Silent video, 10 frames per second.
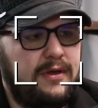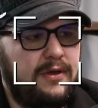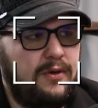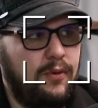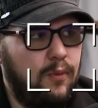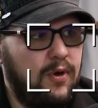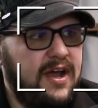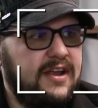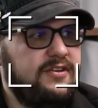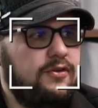what I
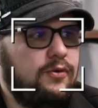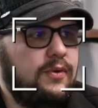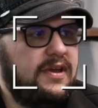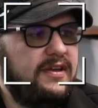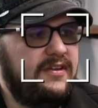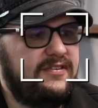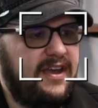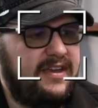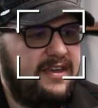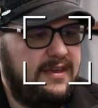do is
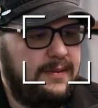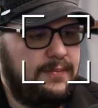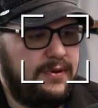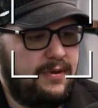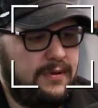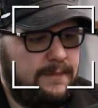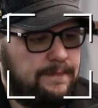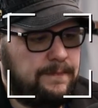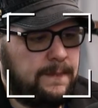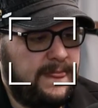
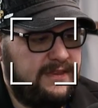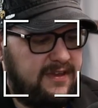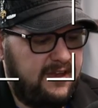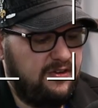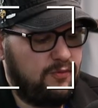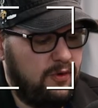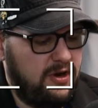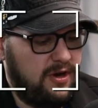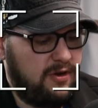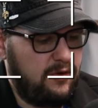it's like, here's
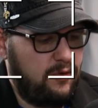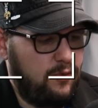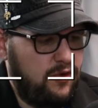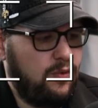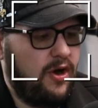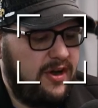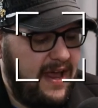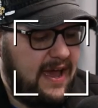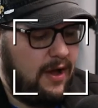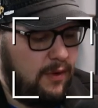where you are
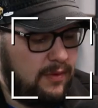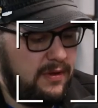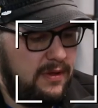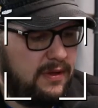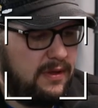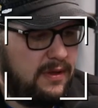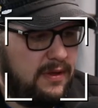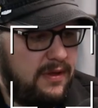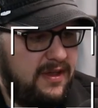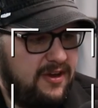now.
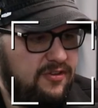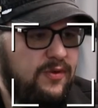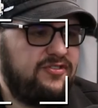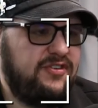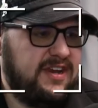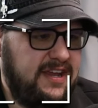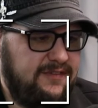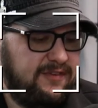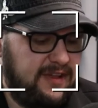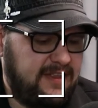Here's what you need for
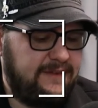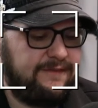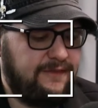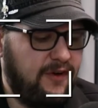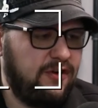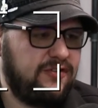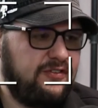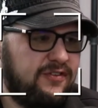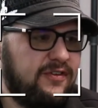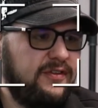like that
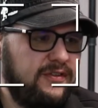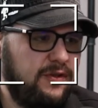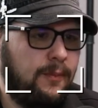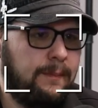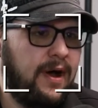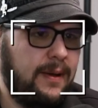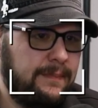first little bump.